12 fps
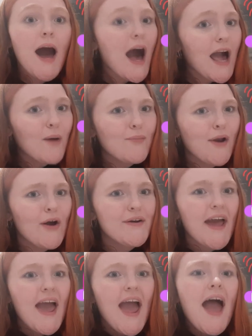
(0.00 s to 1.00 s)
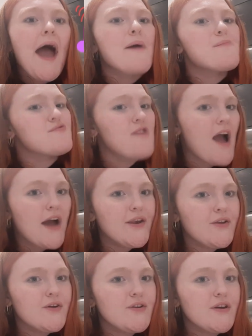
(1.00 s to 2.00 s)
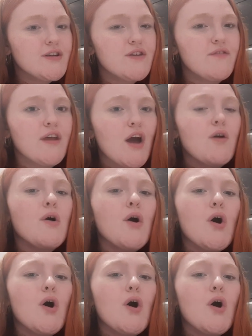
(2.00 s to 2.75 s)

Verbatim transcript: I upload a brand new YouTube video.